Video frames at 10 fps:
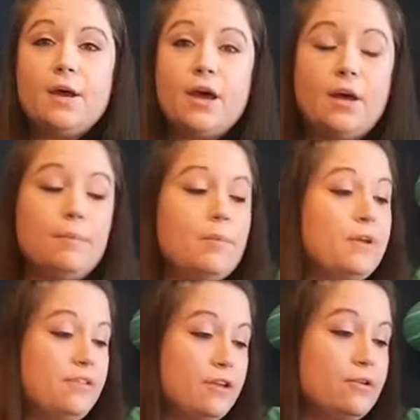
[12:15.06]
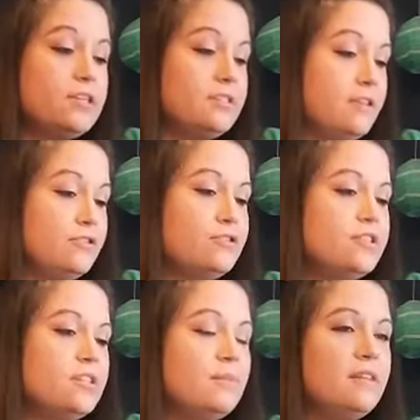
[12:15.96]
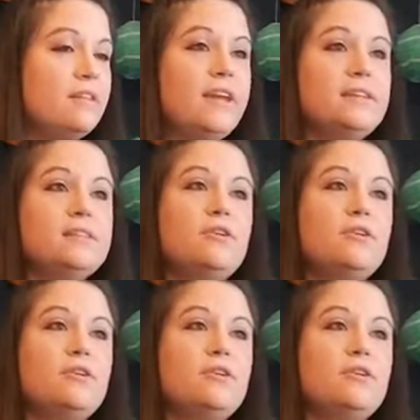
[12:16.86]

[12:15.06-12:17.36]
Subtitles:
But those are some of the things,